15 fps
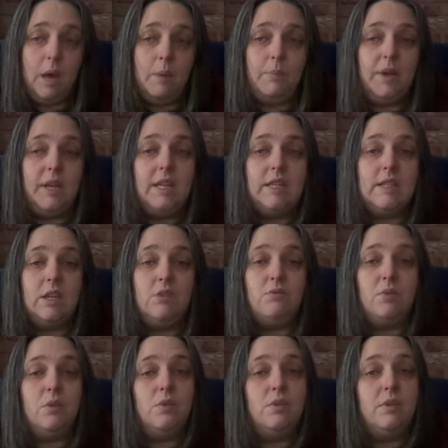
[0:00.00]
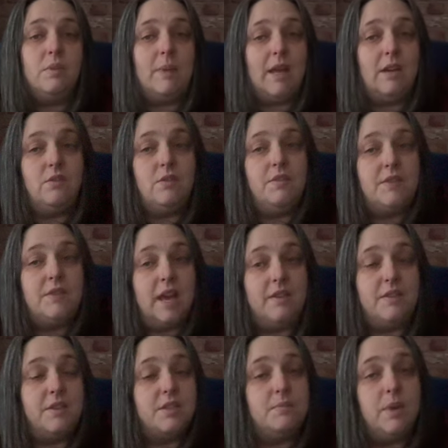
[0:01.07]
But he did rule the manner of death
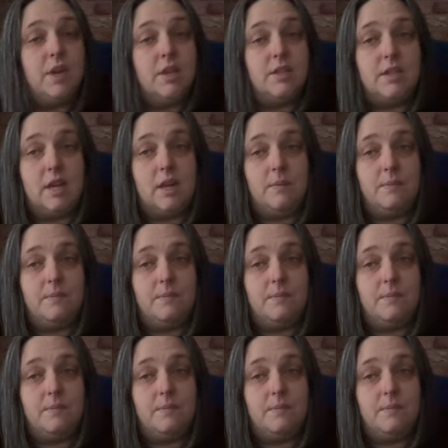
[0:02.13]
as murder,